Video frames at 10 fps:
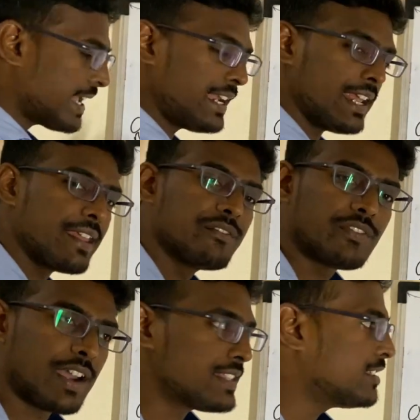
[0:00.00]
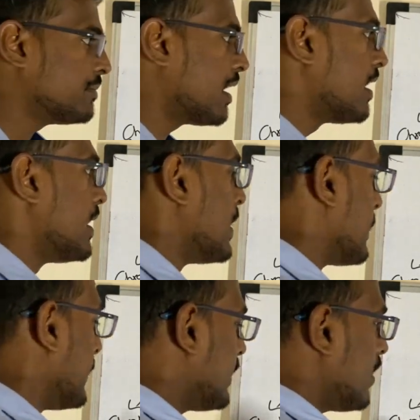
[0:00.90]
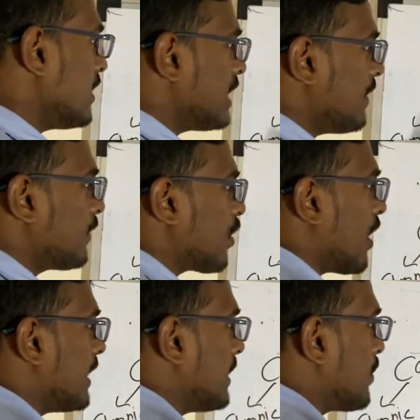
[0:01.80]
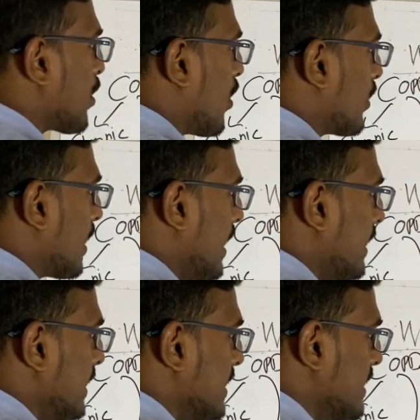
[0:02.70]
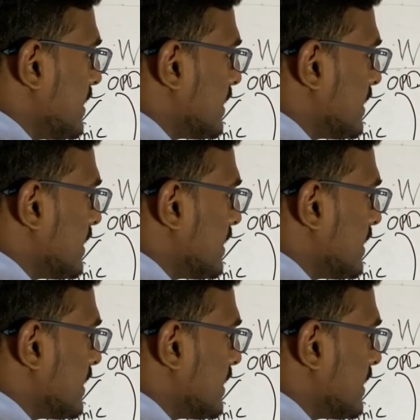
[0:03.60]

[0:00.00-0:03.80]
and emphysema. Because of chronic bronchitis,